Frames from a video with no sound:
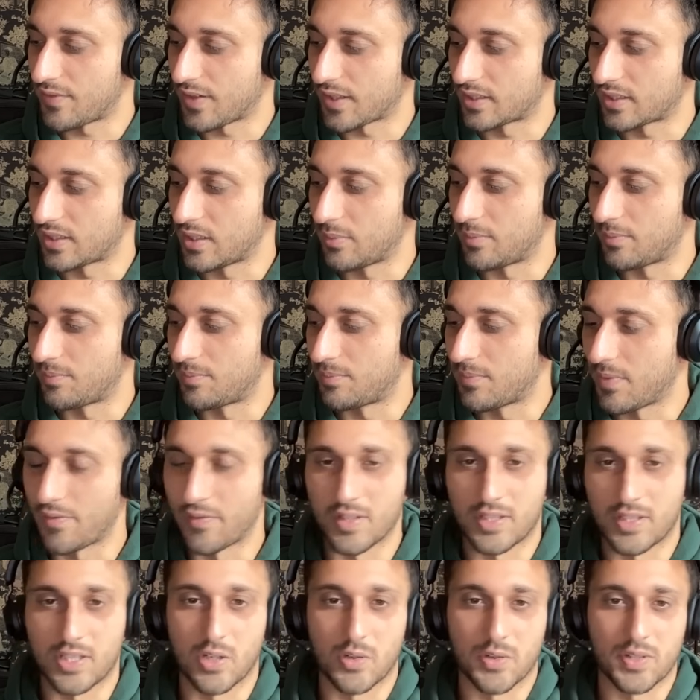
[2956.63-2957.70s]
victim of
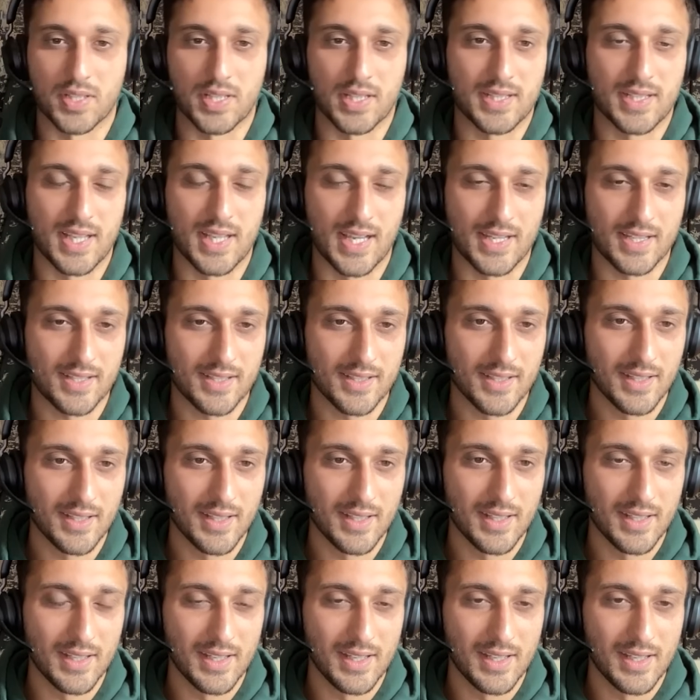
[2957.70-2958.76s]
its own success
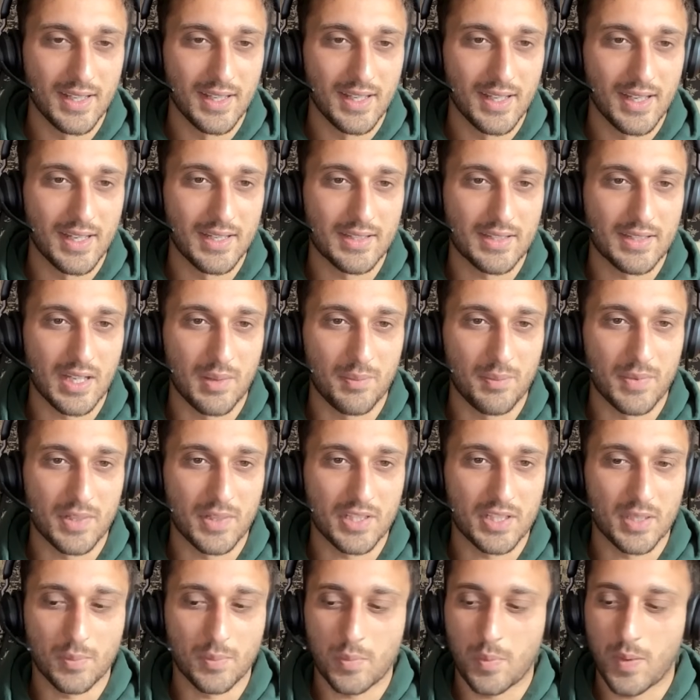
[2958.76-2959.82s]
in some
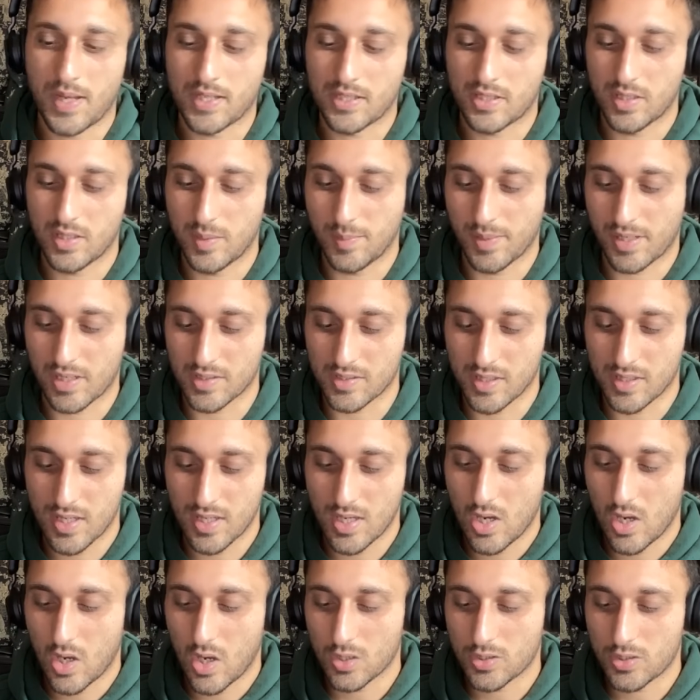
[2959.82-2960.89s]
capacity, because
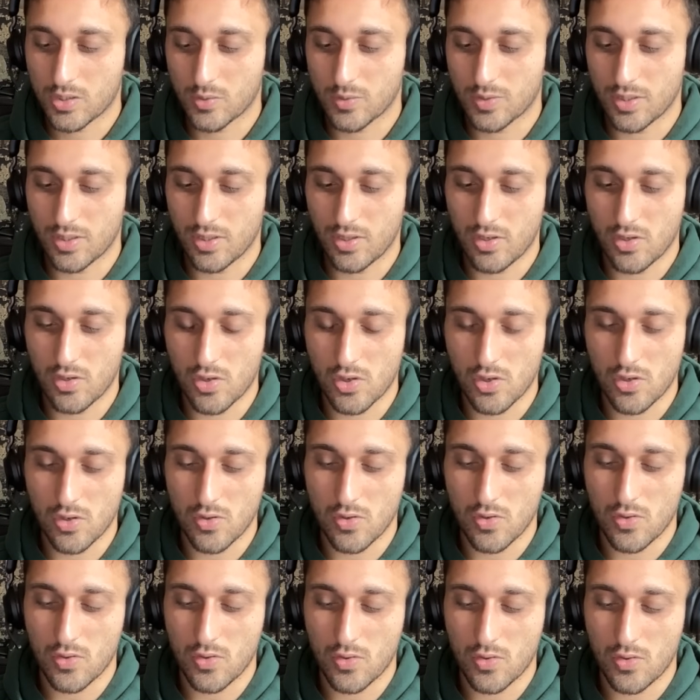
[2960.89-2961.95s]
also,
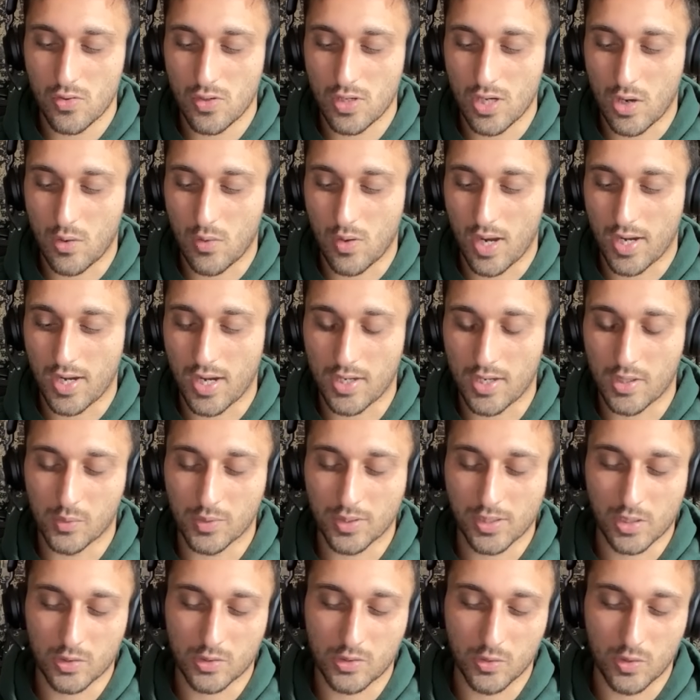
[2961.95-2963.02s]
I don't want
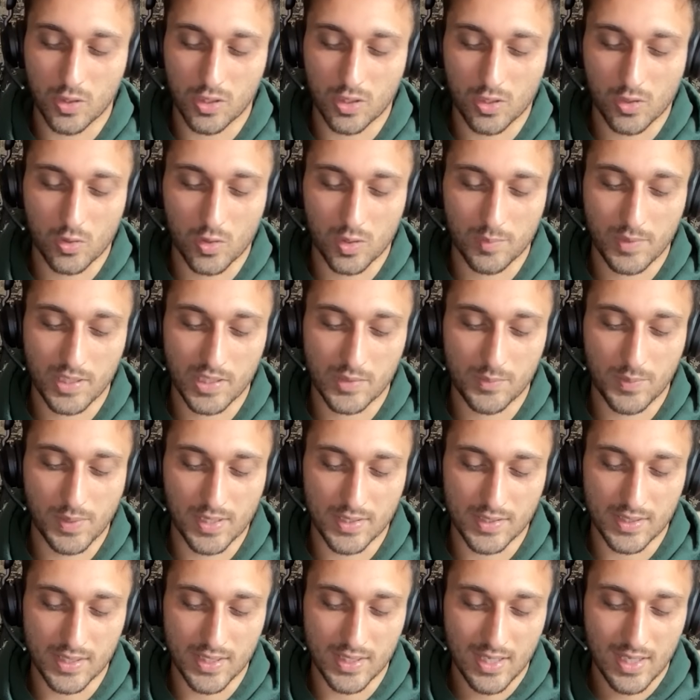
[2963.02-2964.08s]
to go too hard on Coinbase
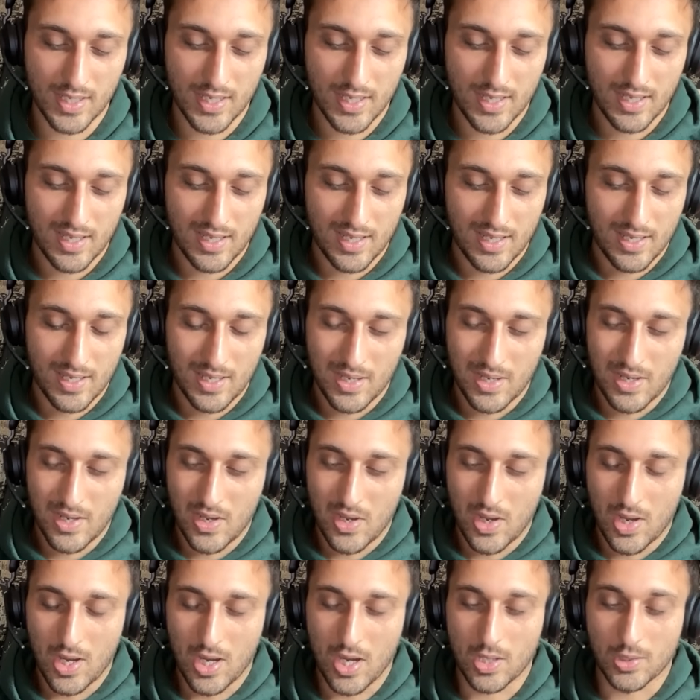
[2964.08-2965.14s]
because
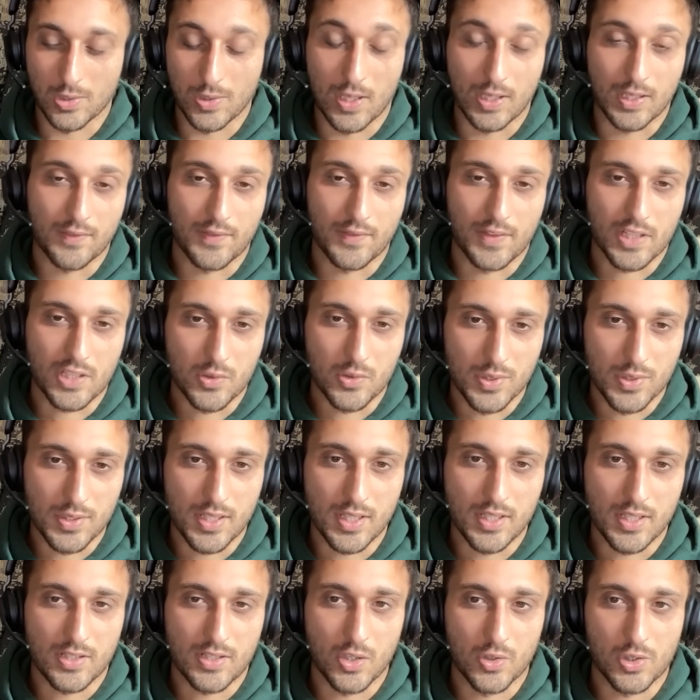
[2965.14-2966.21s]
a lot of this was
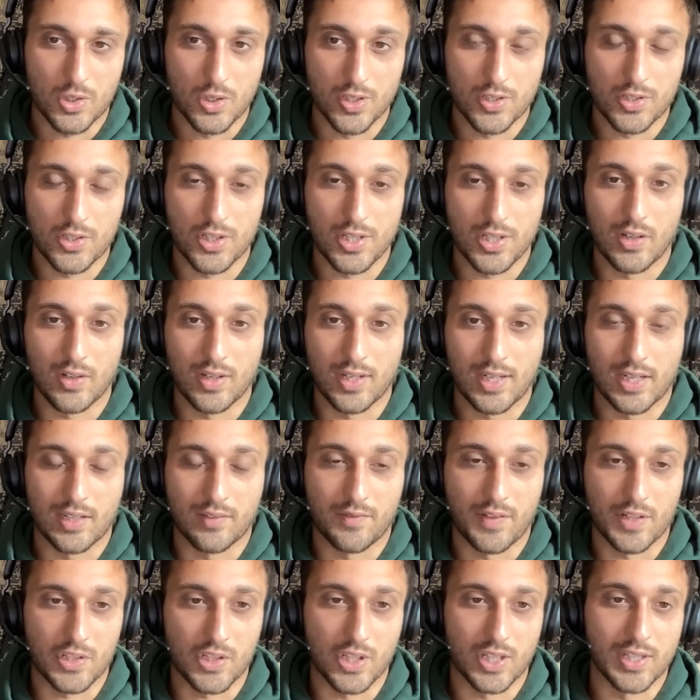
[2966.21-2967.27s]
social engineering and
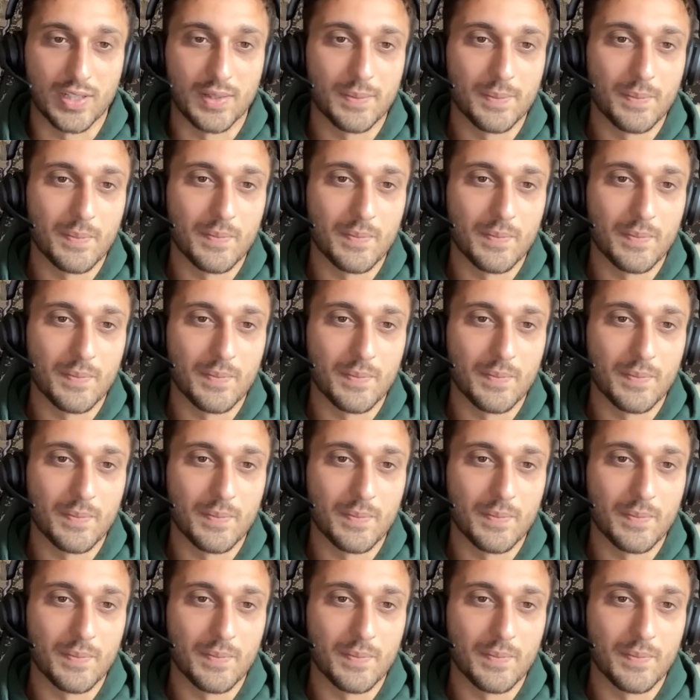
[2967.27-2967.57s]
phishing,